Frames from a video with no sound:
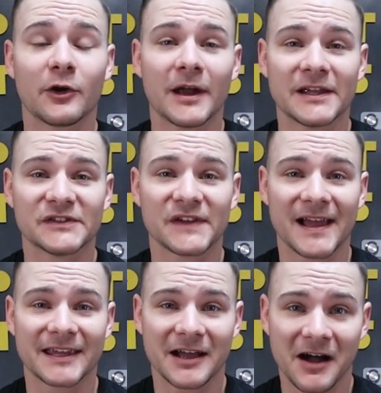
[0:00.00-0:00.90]
are as
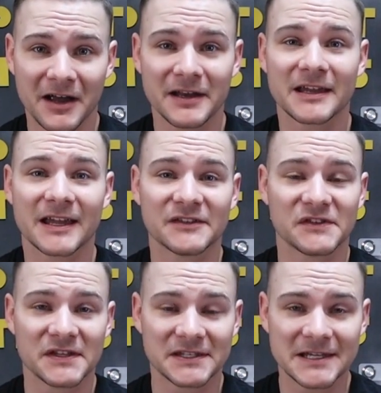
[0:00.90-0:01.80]
iconic
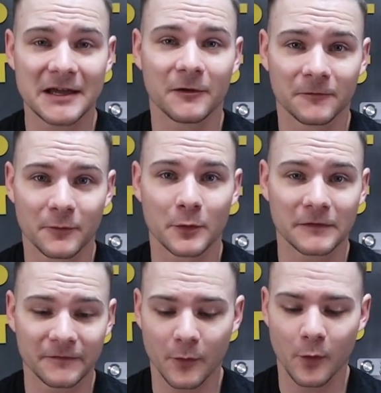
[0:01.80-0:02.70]
as the
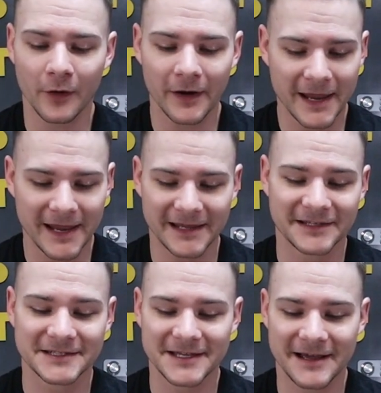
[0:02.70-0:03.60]
DL44.
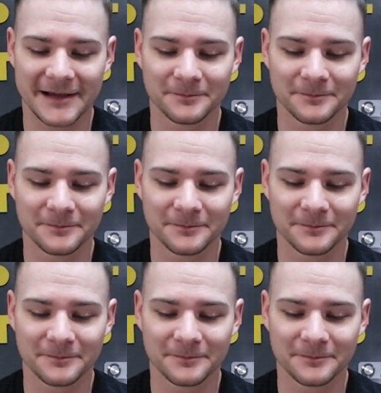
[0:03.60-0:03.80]
And